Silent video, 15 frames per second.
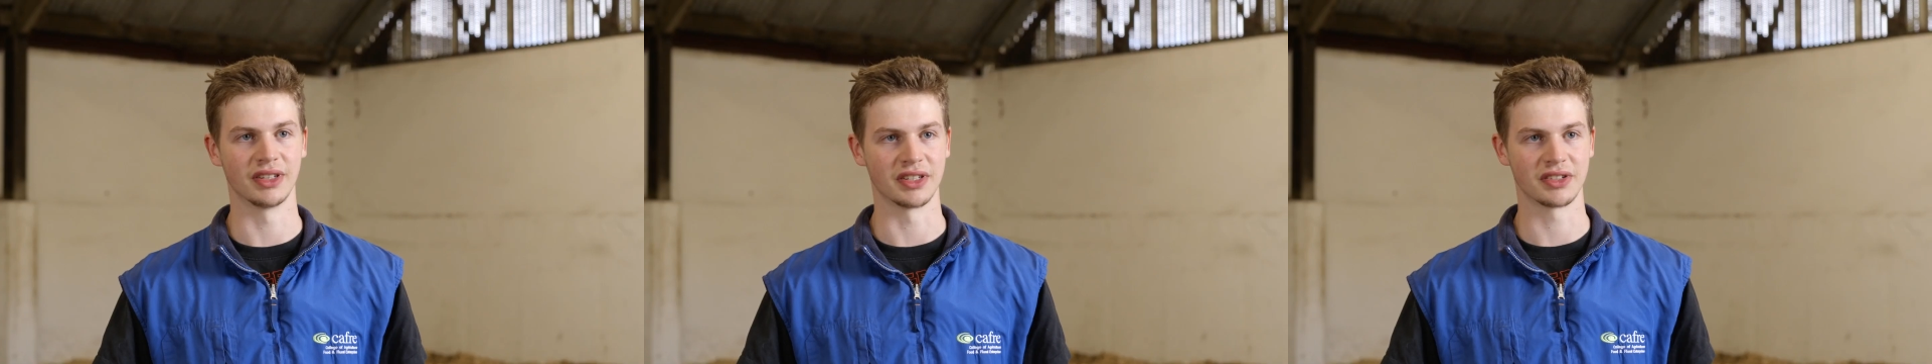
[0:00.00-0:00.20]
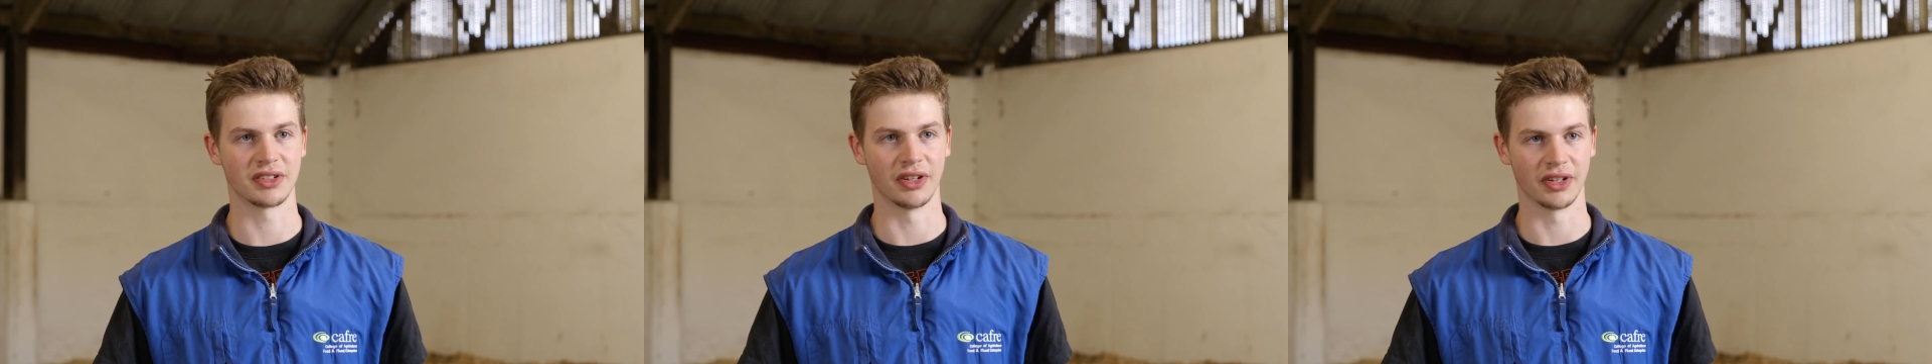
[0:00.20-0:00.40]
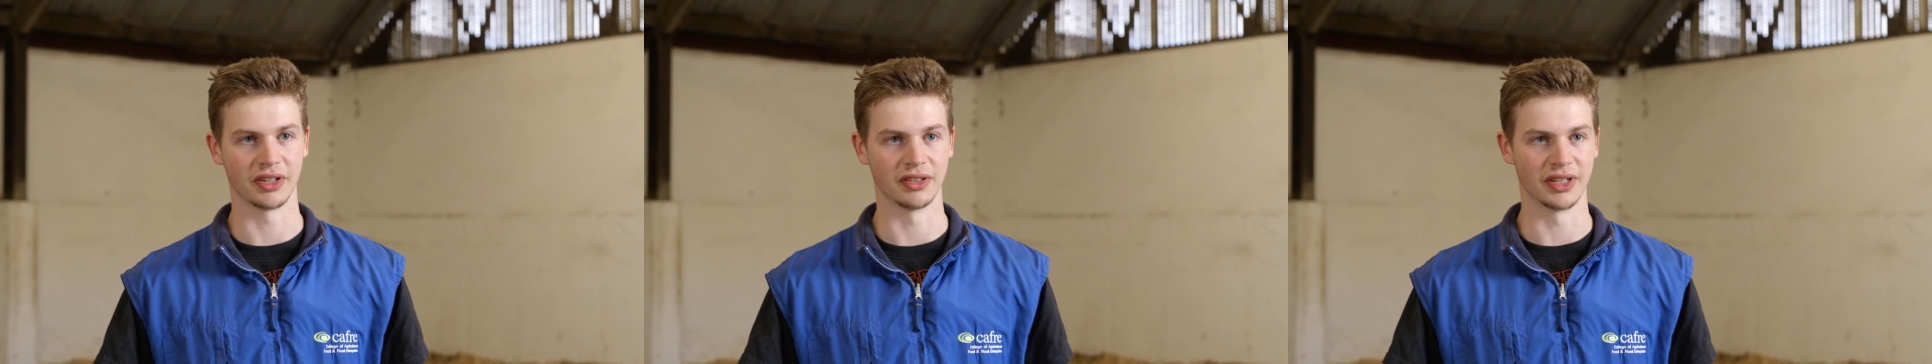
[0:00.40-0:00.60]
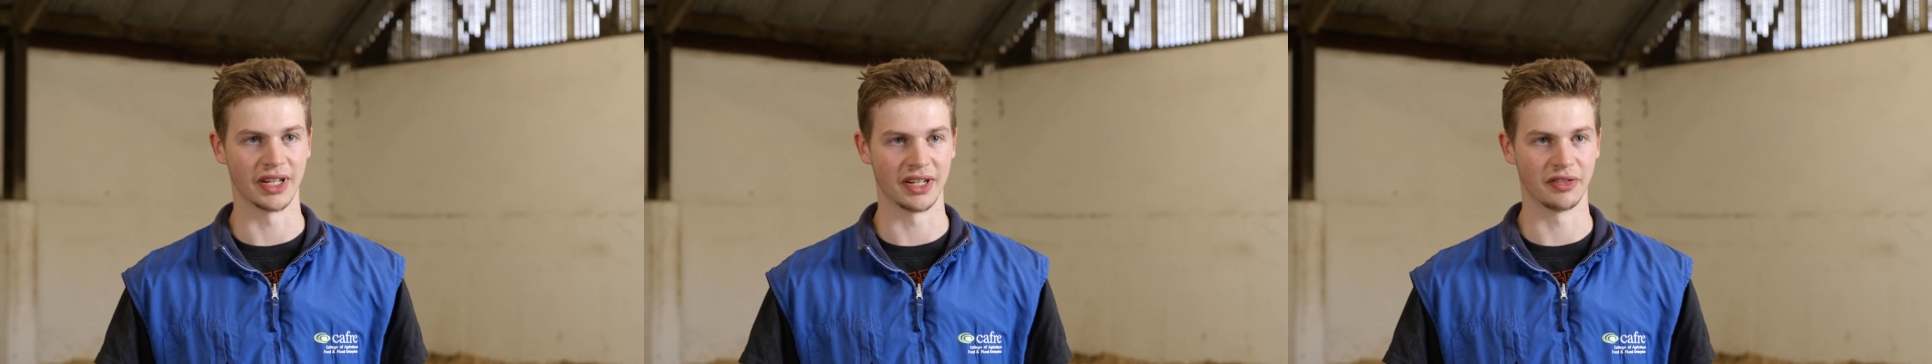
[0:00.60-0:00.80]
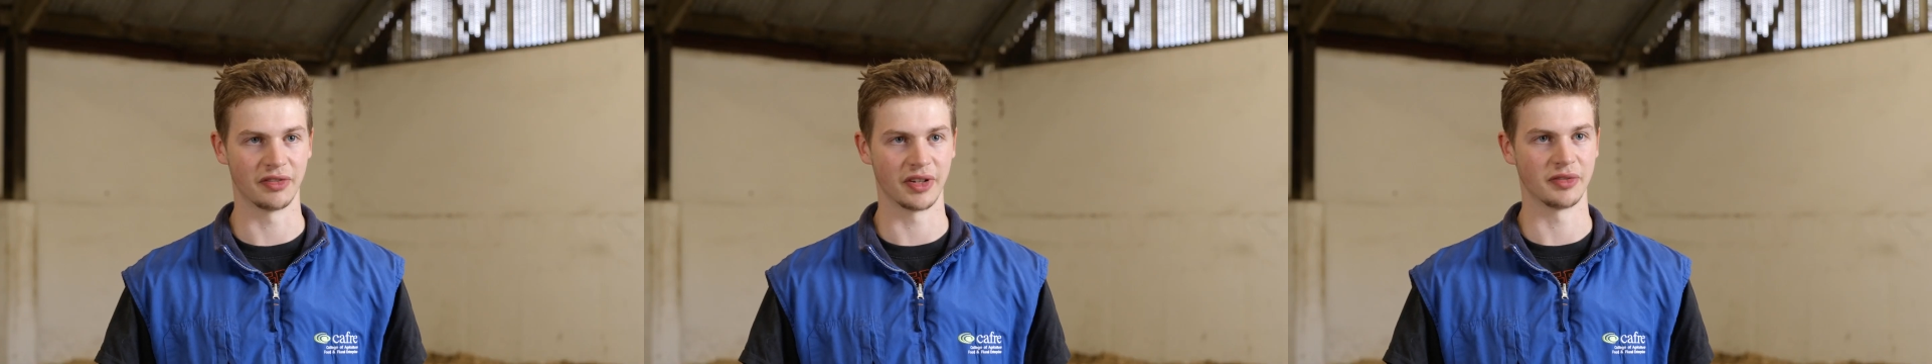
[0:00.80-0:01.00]
it's not a
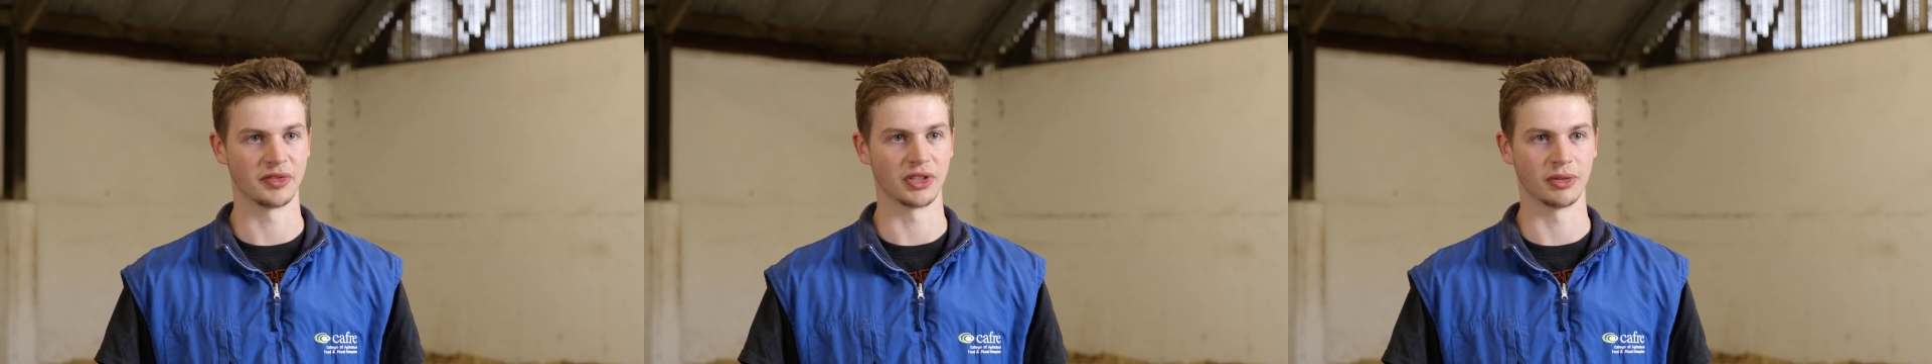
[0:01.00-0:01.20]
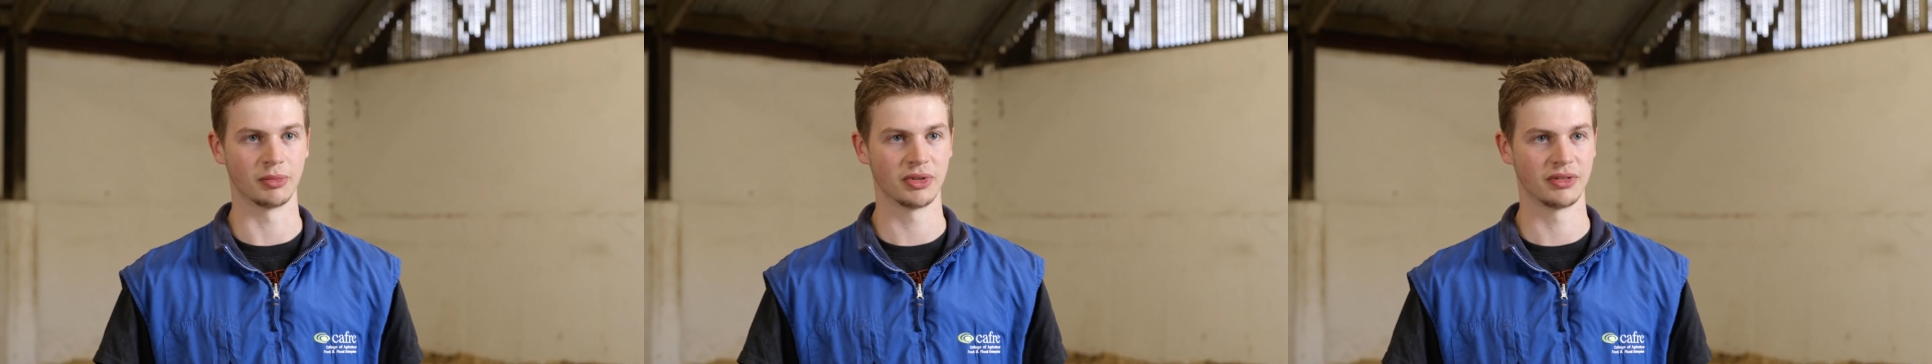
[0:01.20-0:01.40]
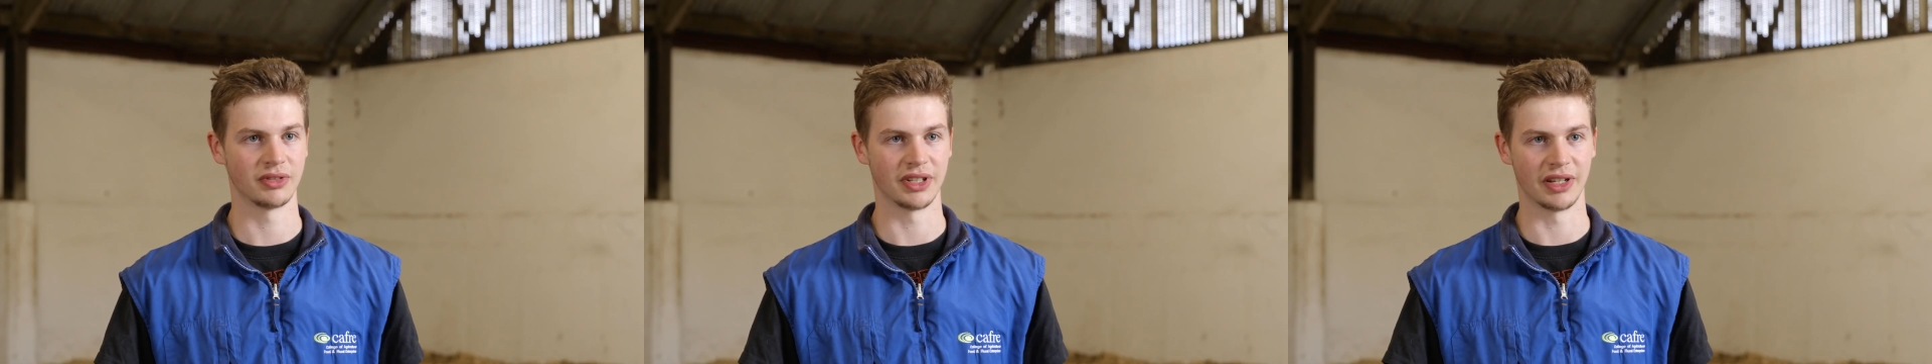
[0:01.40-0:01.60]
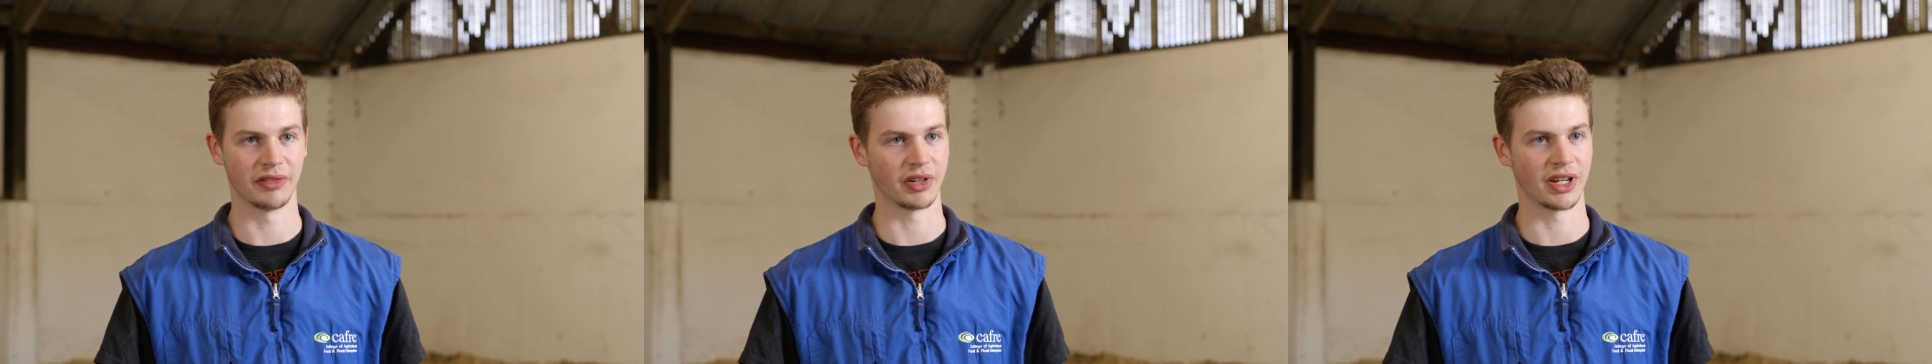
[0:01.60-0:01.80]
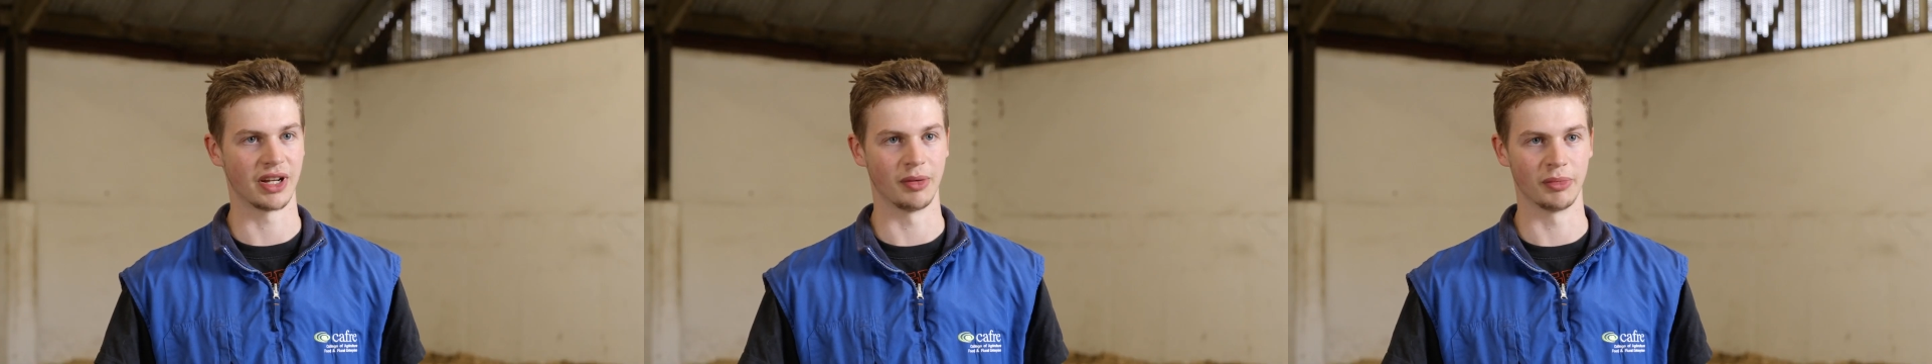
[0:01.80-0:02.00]
9 to 5 job. It
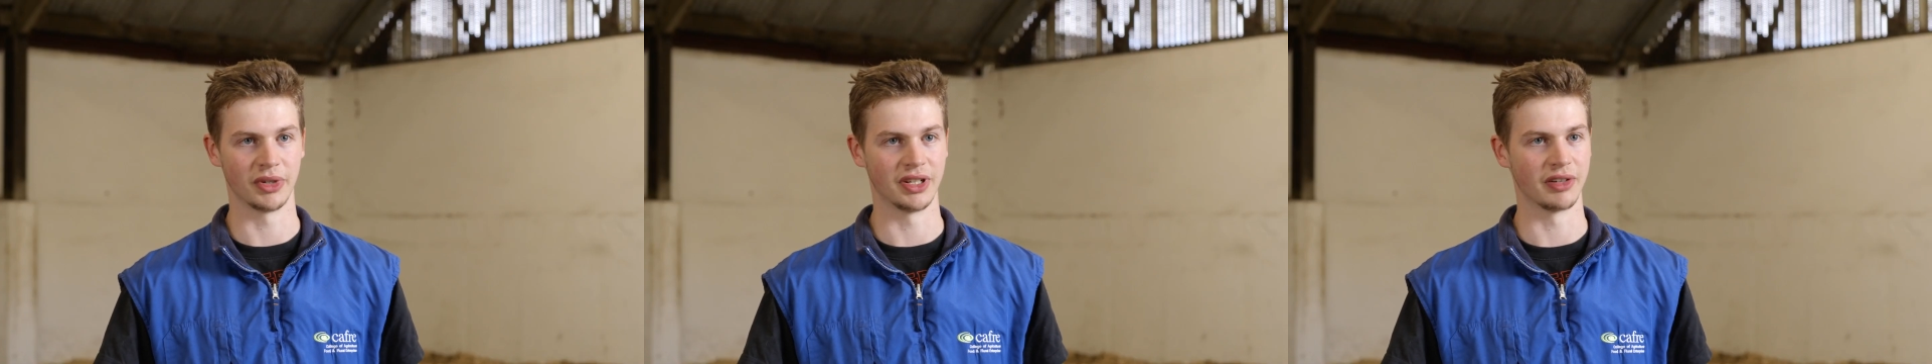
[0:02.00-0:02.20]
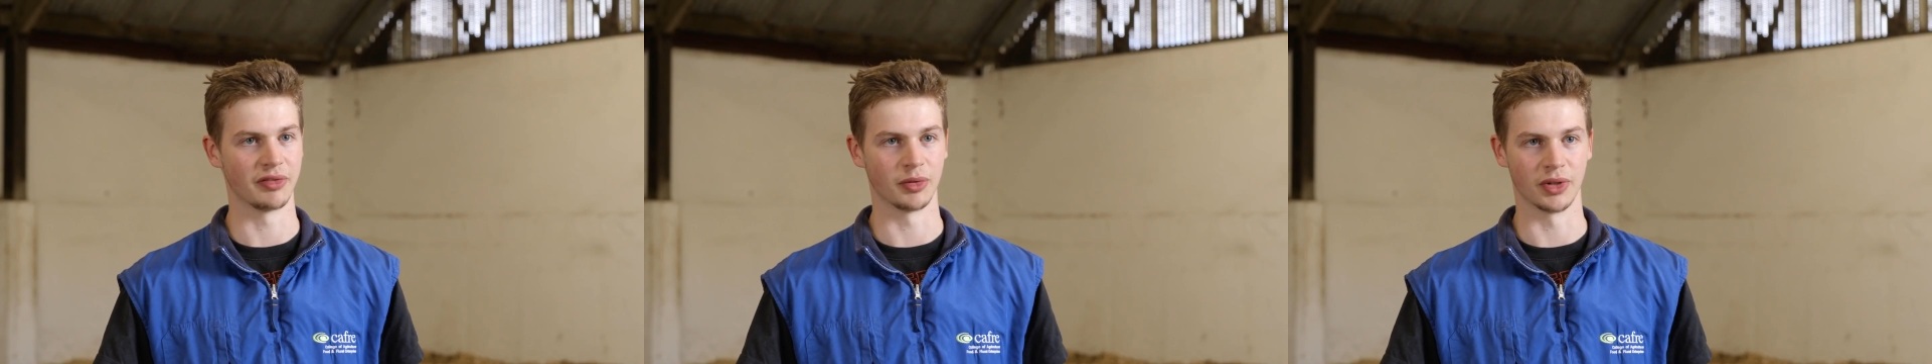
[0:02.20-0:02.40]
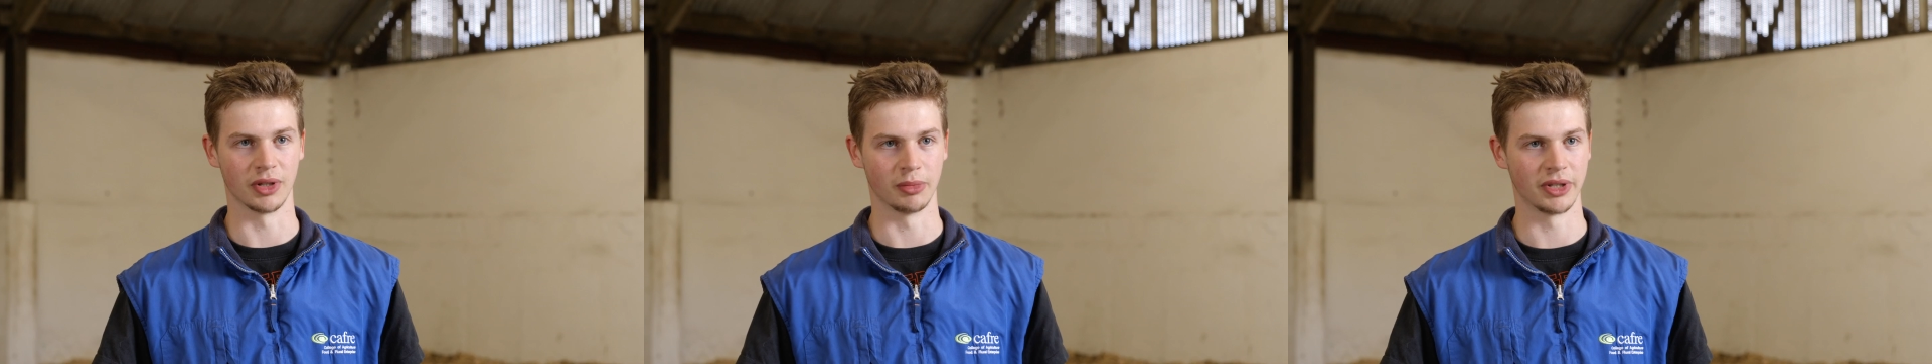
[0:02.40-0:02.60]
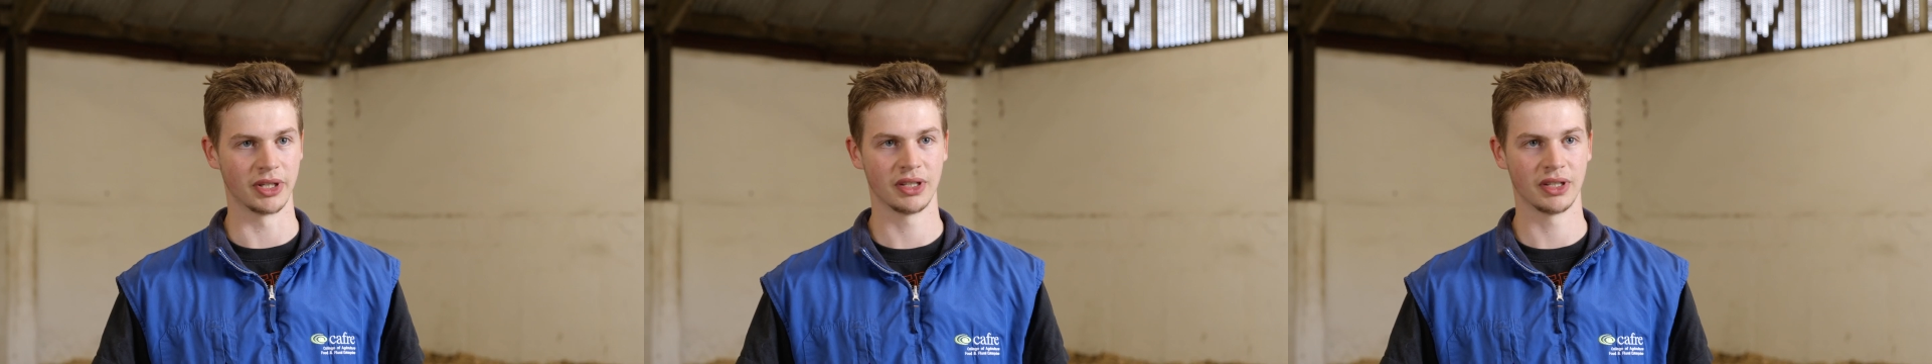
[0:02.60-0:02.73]
never can be, never will be.